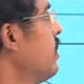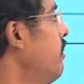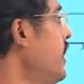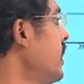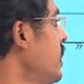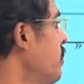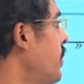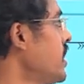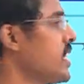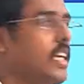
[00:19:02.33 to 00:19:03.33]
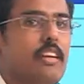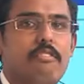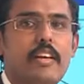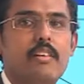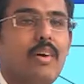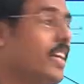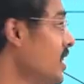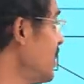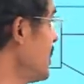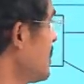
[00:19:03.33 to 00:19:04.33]
FET, P channel FET. What is
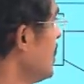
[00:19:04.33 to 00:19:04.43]
this?